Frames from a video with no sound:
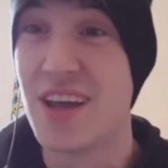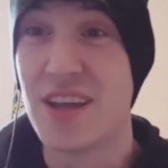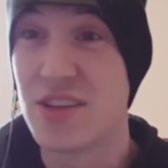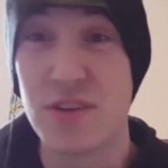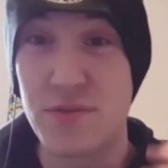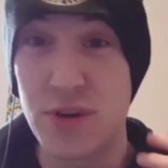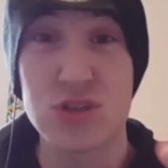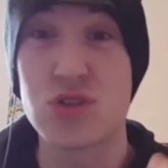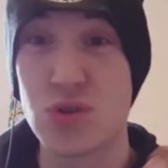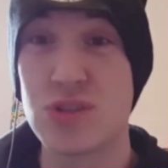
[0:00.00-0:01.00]
The
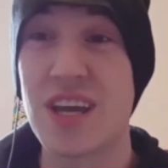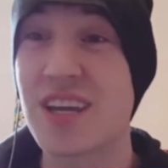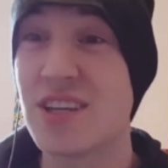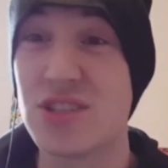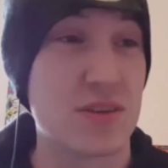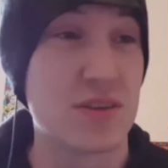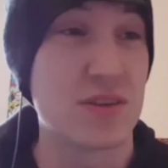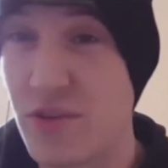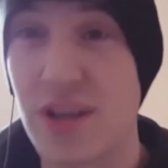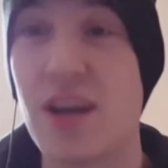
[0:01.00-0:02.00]
first two seconds, you're,
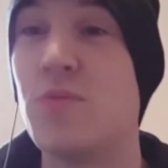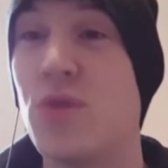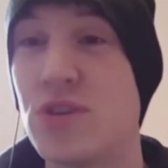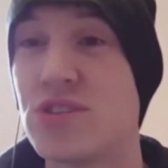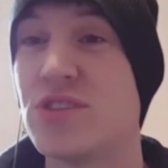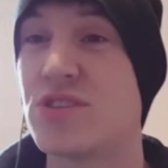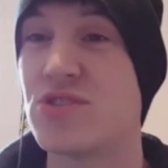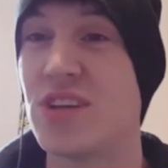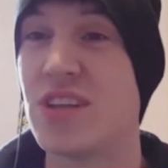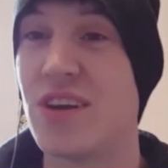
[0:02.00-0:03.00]
right, I'm watching this
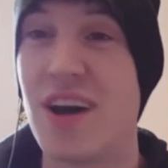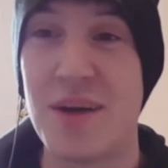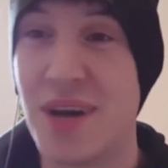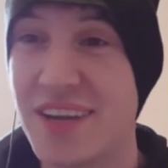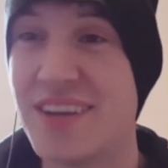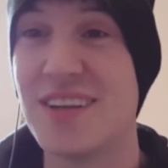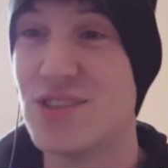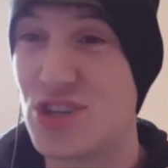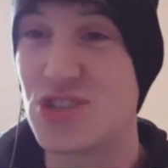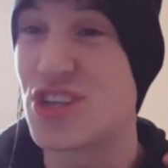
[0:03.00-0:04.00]
trailer, I'm in.
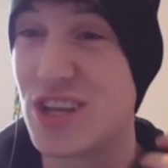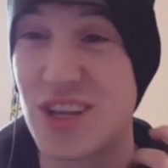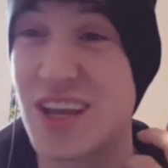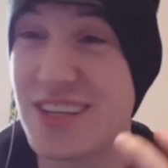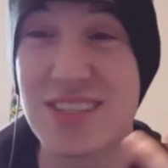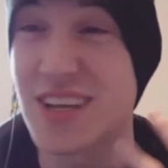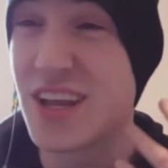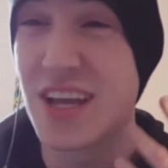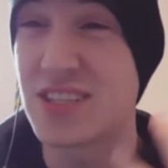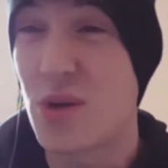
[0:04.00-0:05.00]
Just, it's,
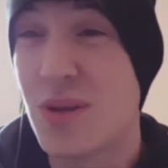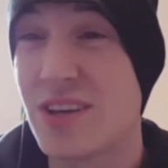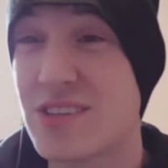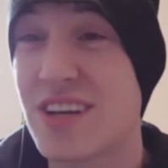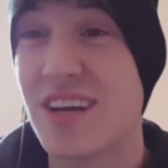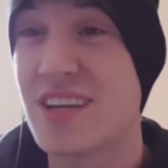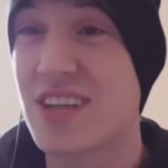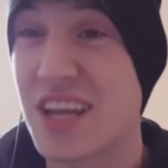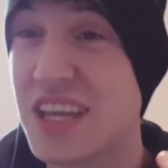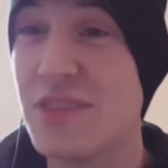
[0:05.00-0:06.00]
it's how he does it. It's
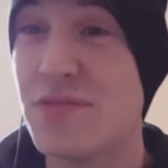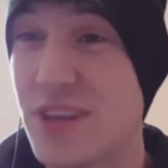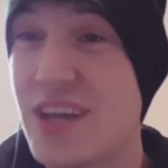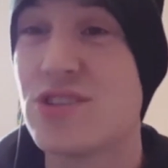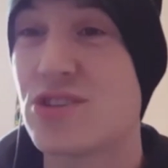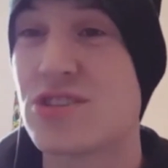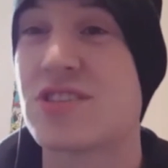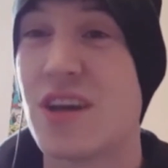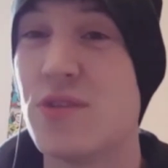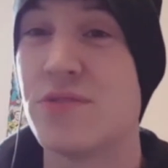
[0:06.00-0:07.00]
a Heath Ledger
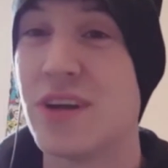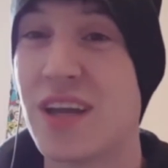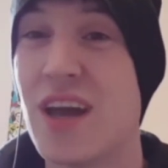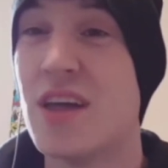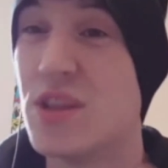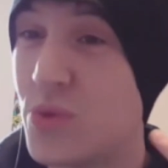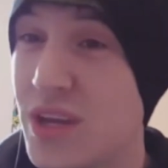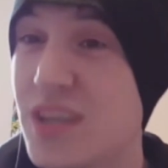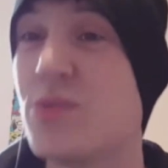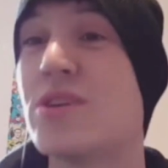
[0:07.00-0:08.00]
style thing. The way
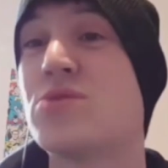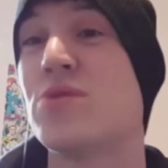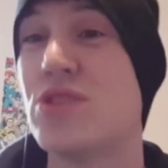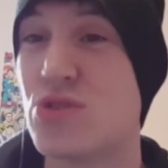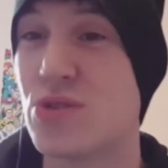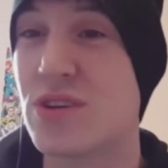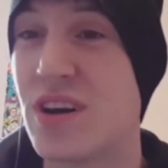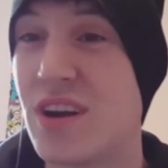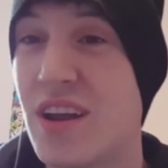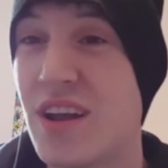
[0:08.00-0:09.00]
he was with the Joker.
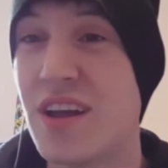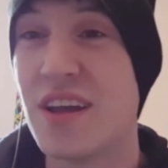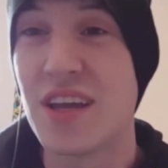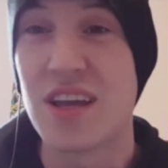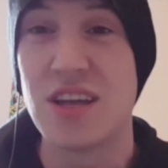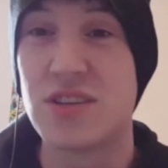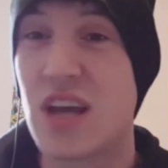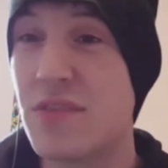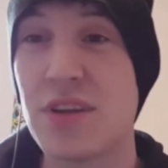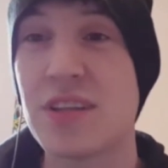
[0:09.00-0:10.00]
Is
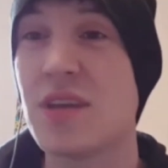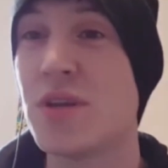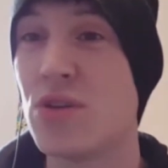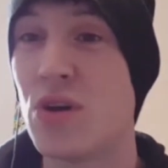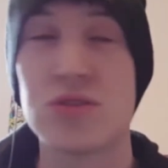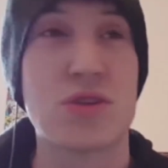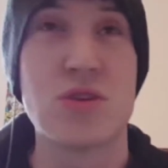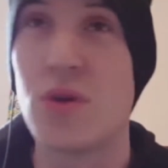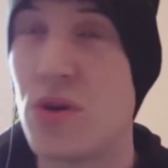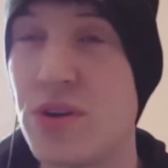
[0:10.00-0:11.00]
every time he talked, you
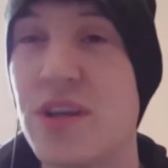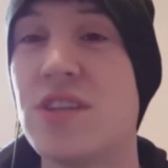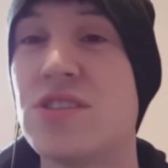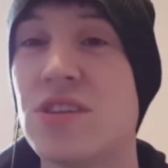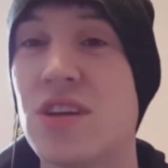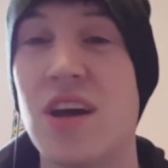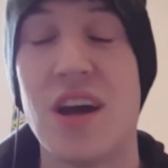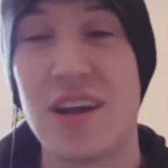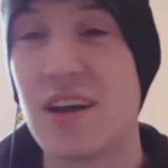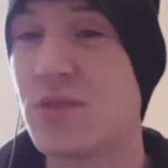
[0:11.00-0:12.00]
were on edge.
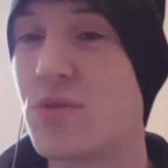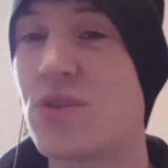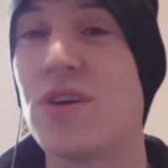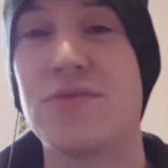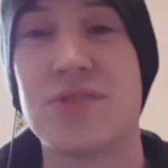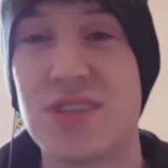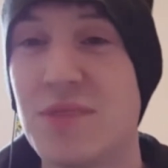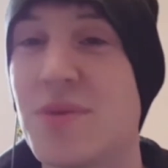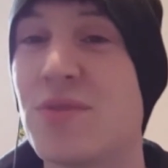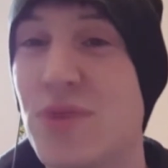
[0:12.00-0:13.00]
And I think we're going to have the same
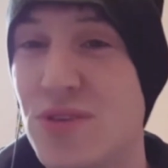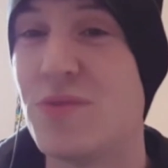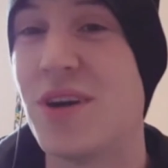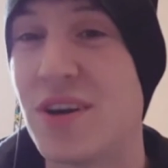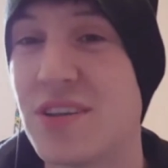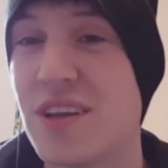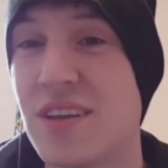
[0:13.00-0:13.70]
thing with Tom Hardy.